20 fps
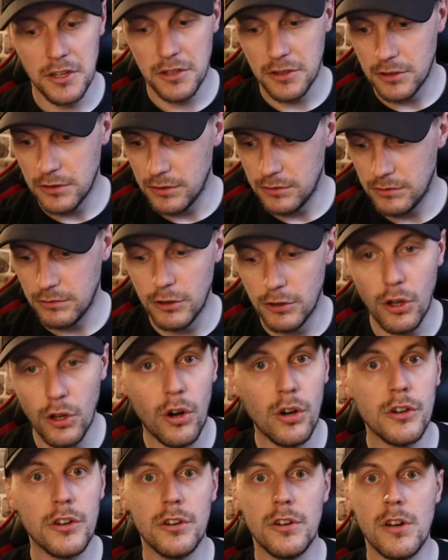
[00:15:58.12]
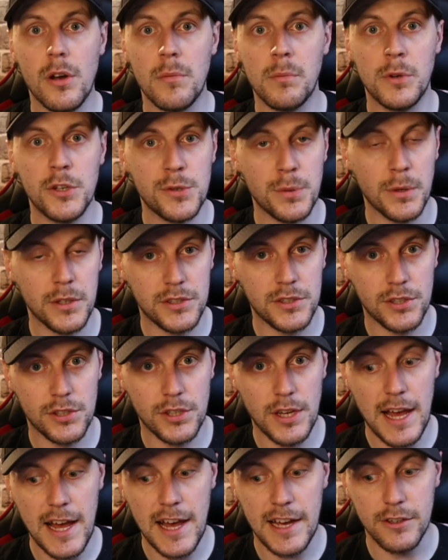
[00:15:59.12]
Log your numbers, which
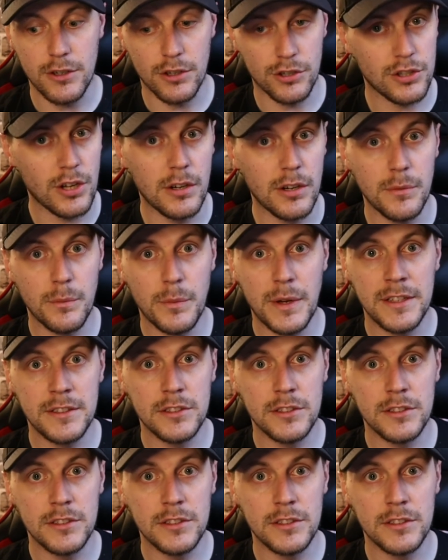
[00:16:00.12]
you're starting with now,